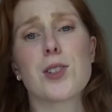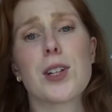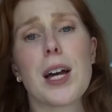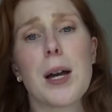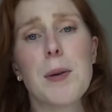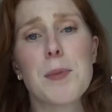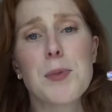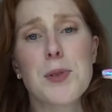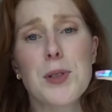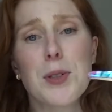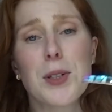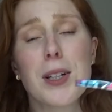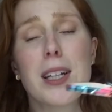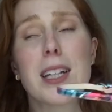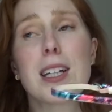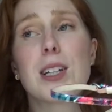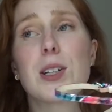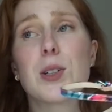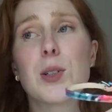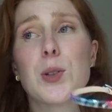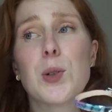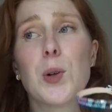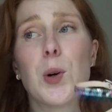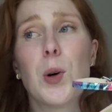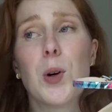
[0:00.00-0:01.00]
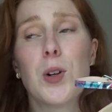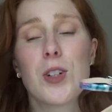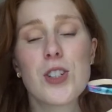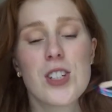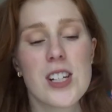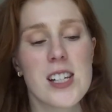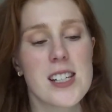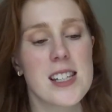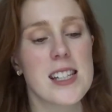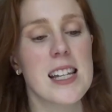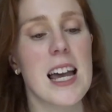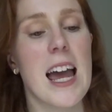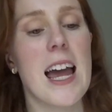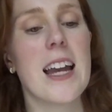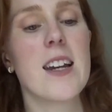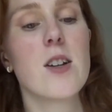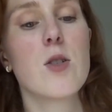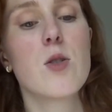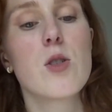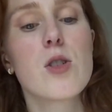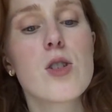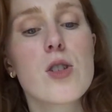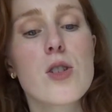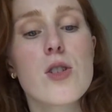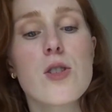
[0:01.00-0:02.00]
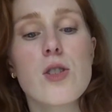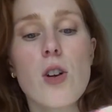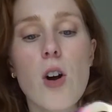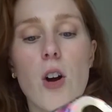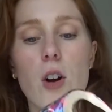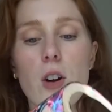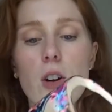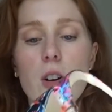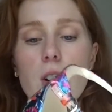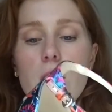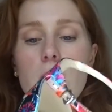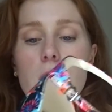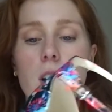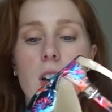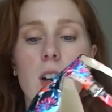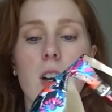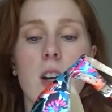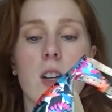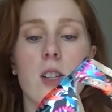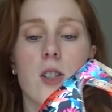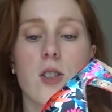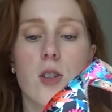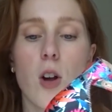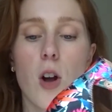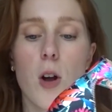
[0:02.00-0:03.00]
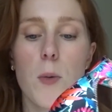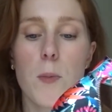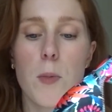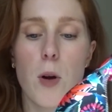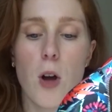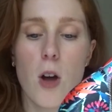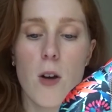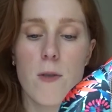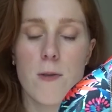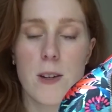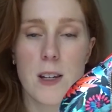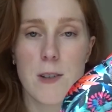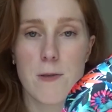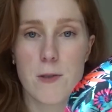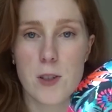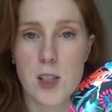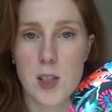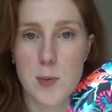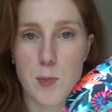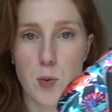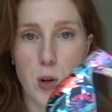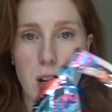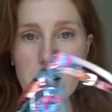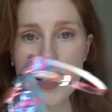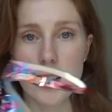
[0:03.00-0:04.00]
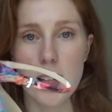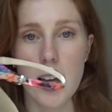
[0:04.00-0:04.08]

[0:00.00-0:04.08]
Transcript: absolutely gorgeous. And it was so, so perfect for spring.